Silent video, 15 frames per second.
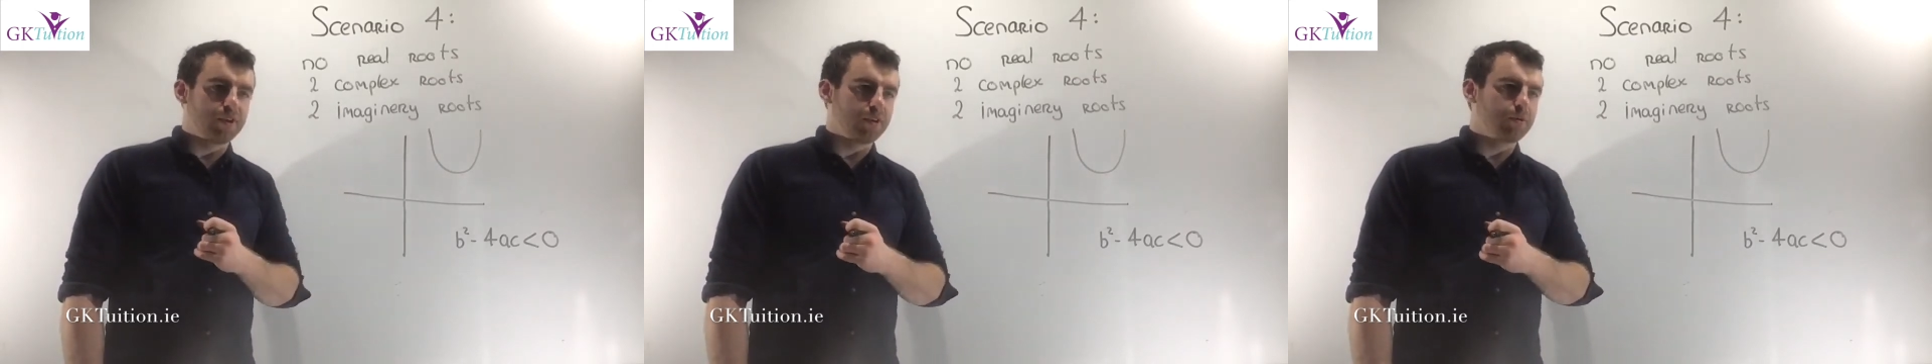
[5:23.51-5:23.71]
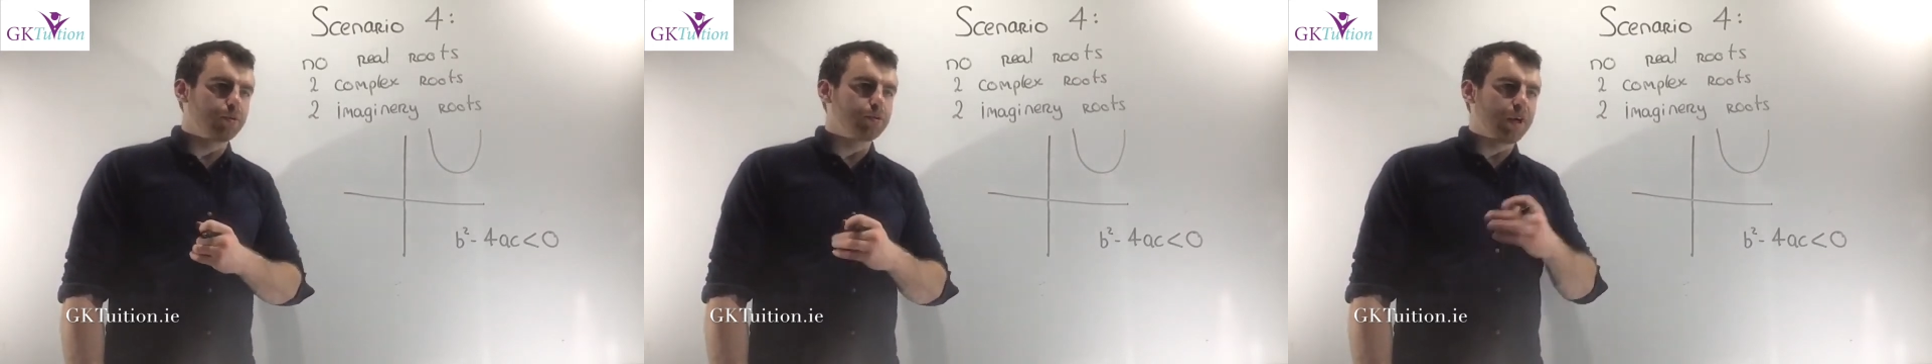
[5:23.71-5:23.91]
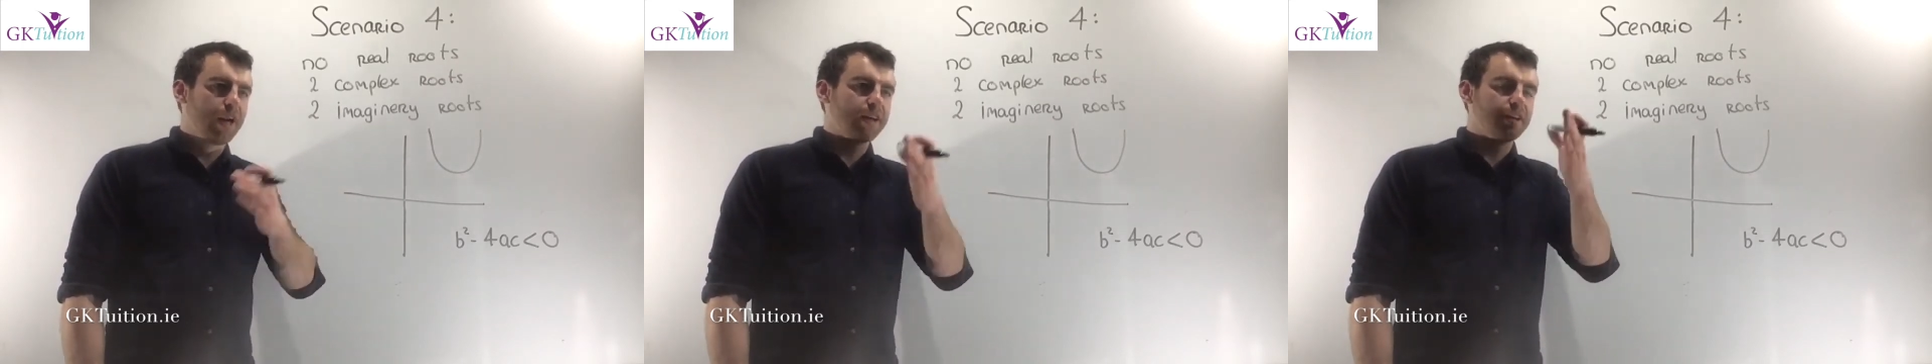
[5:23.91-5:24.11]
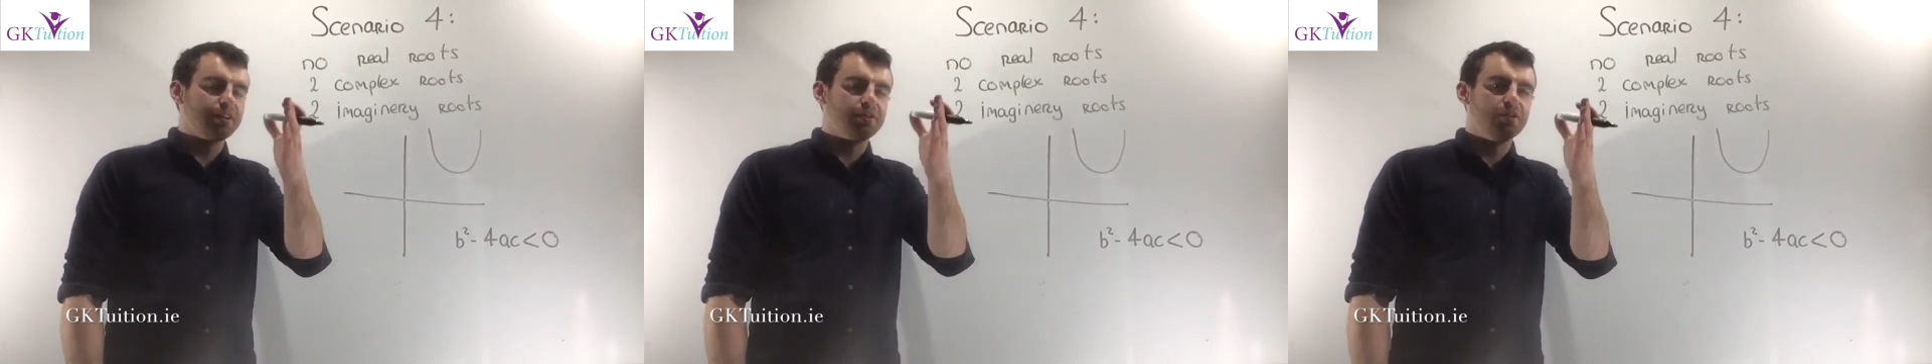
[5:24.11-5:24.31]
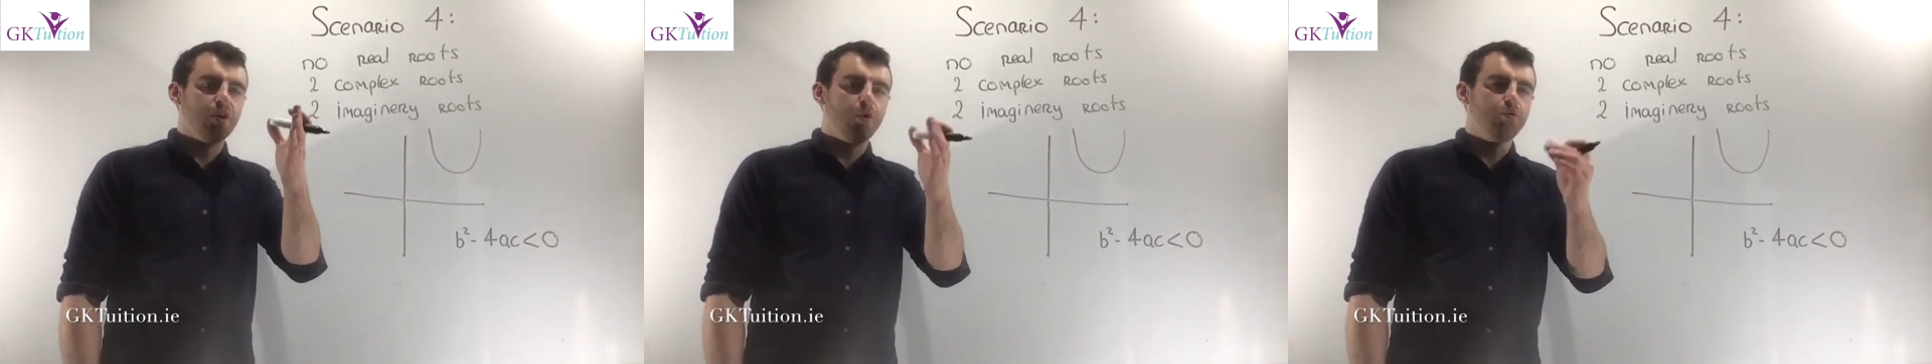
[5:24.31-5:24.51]
a quadratic
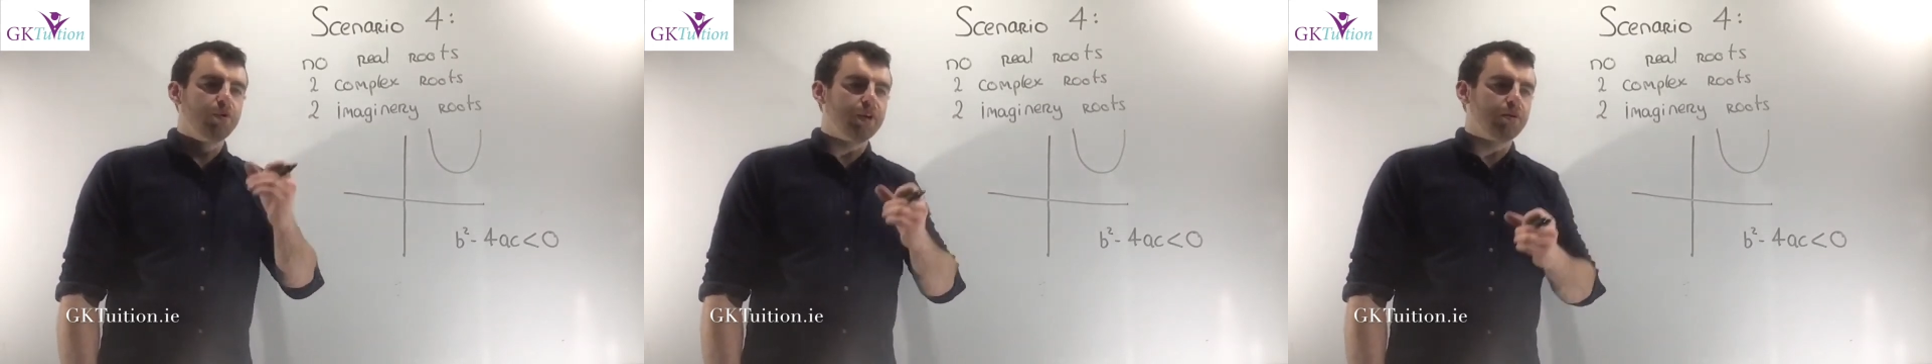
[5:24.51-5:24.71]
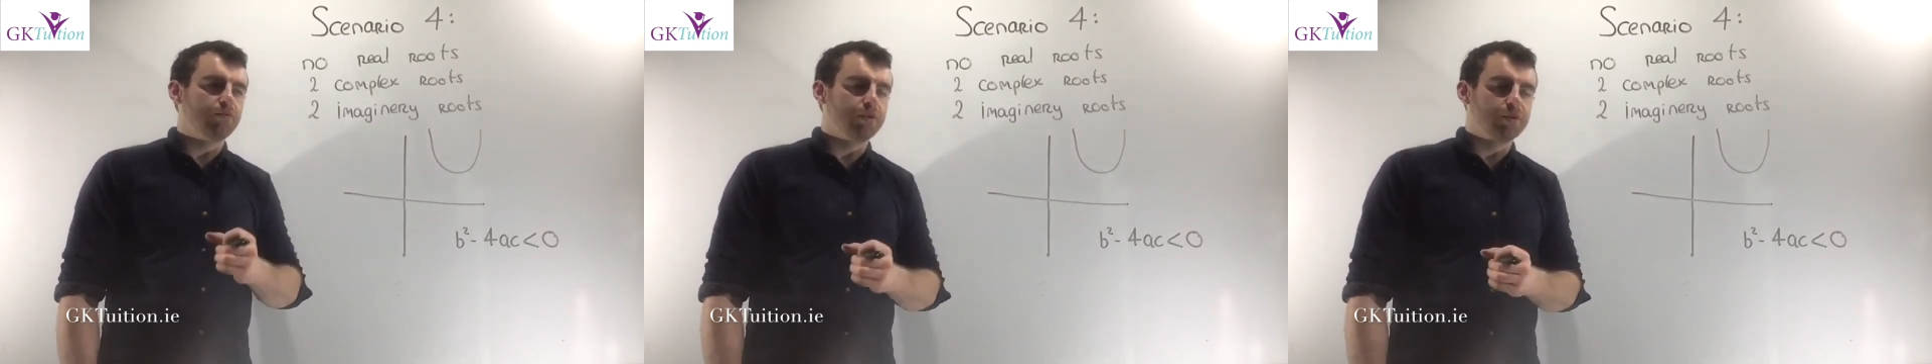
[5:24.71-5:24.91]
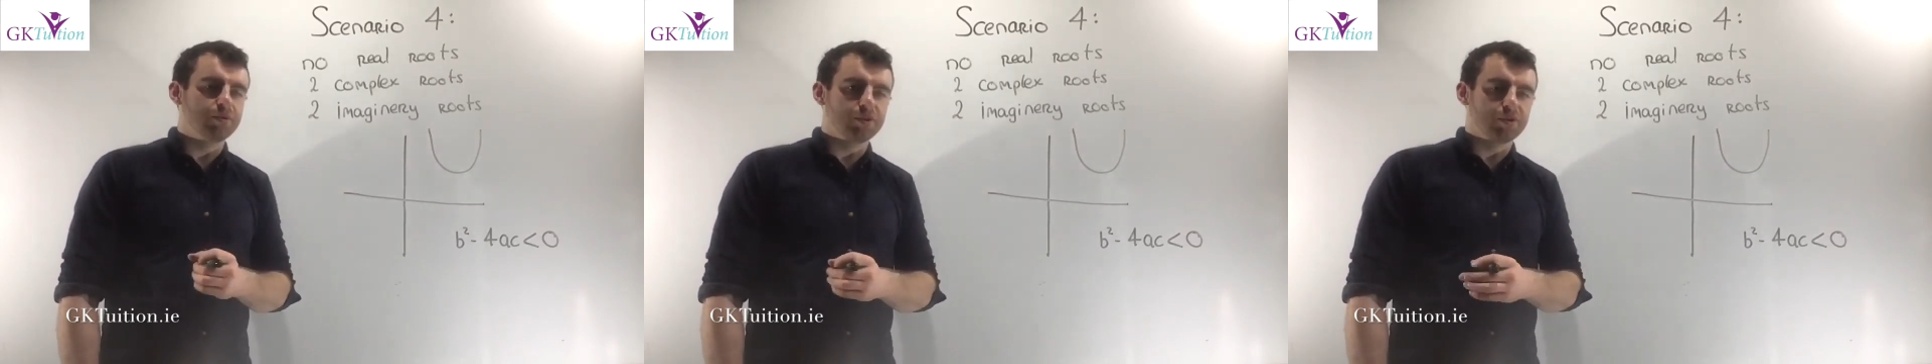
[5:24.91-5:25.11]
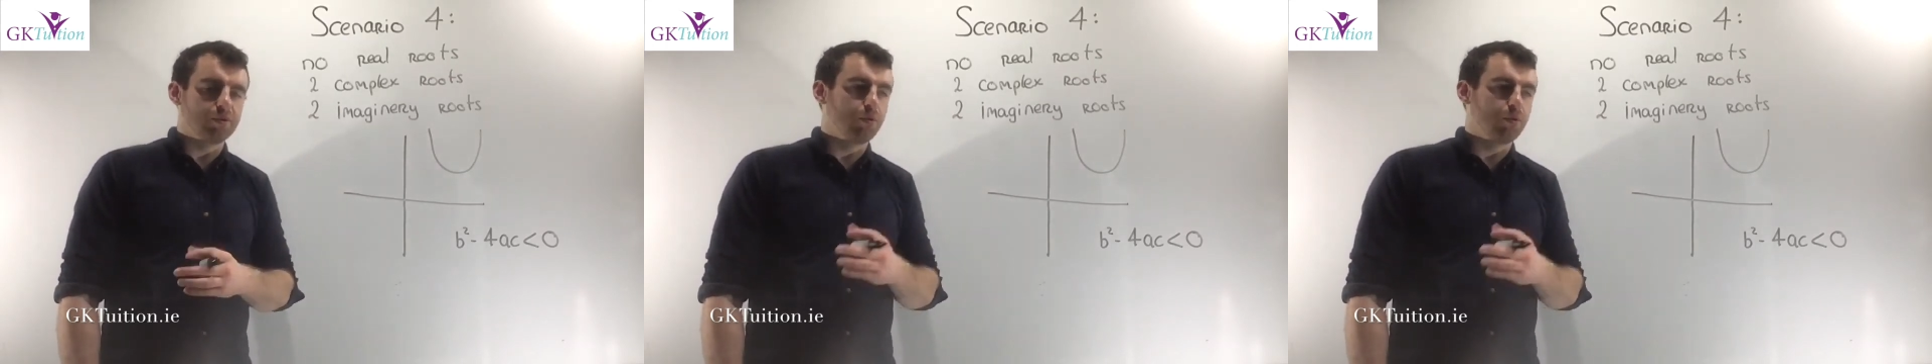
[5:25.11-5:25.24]
has no real roots